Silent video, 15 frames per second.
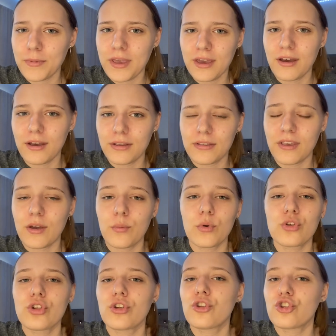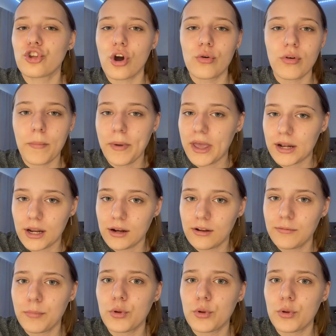because it was just so repetitive.